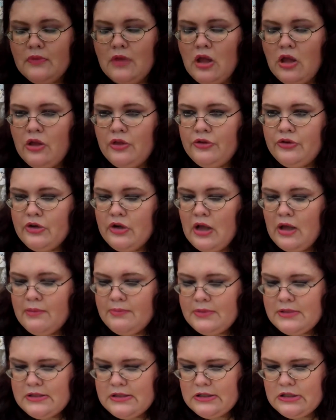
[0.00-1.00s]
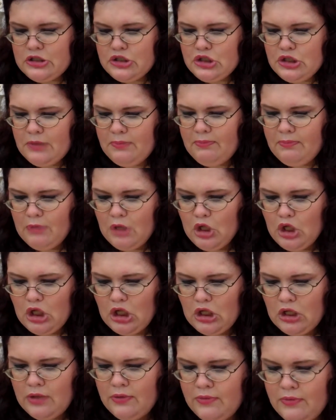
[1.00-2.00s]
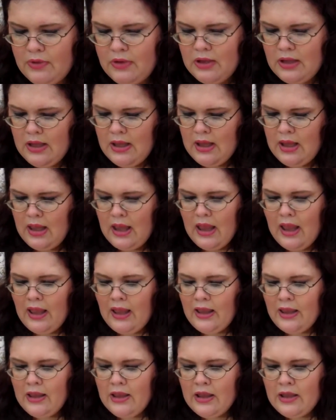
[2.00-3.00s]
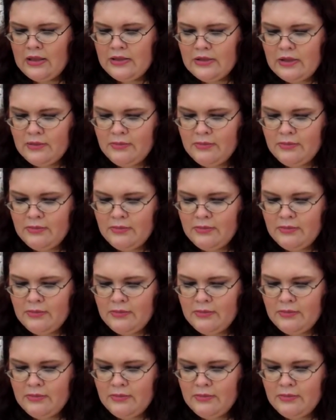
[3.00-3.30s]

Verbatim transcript: Altered composition book. And